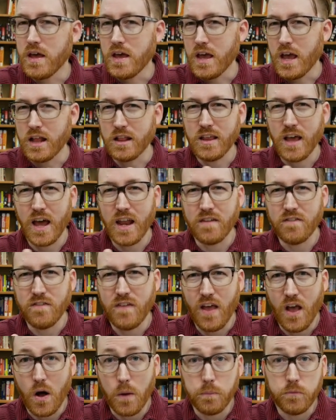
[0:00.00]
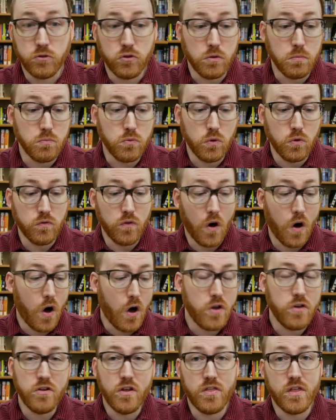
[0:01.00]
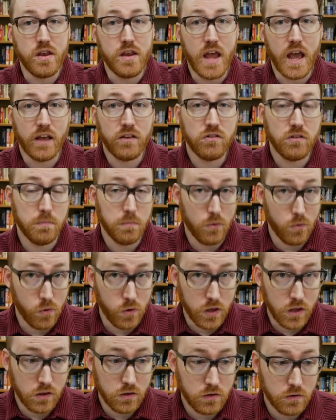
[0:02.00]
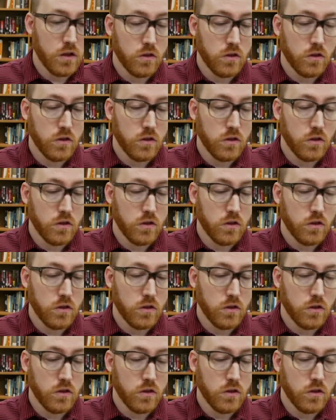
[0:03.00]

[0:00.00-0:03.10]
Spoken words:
and kind of helps you move on to the next point.